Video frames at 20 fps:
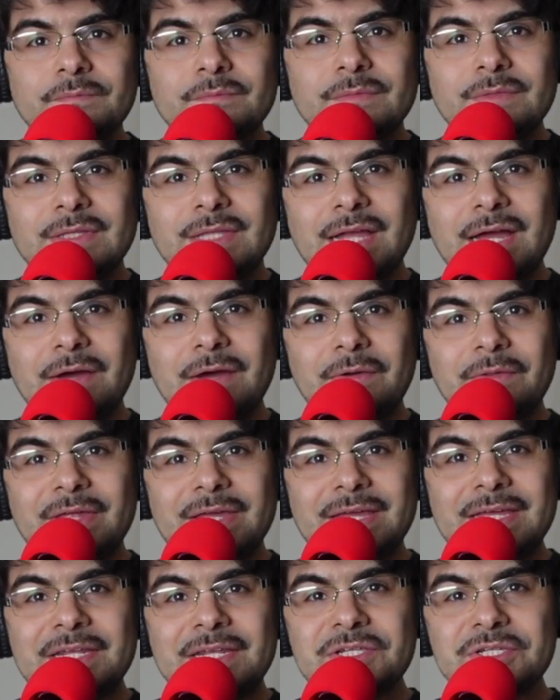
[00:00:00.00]
Now the
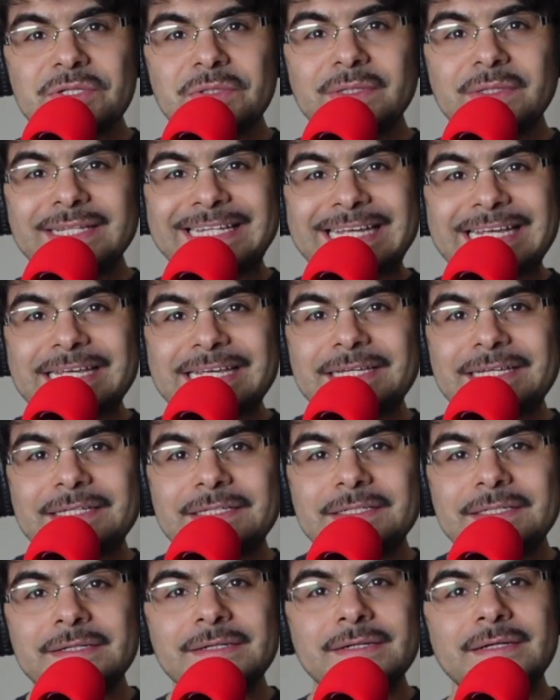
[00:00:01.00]
initial
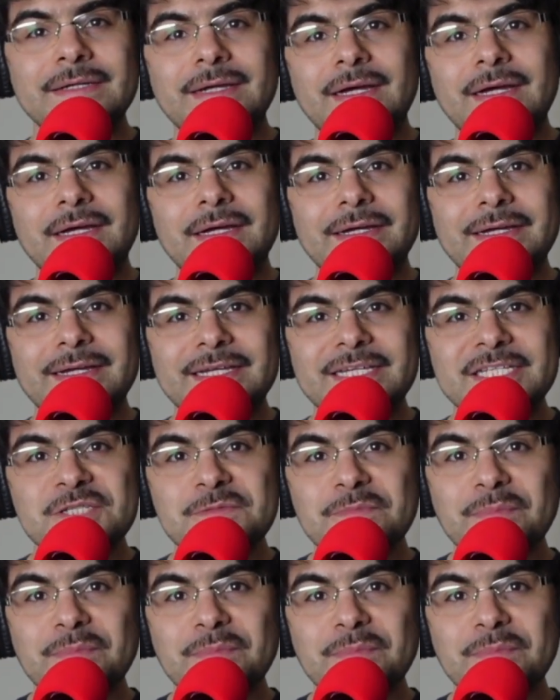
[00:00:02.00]
lead is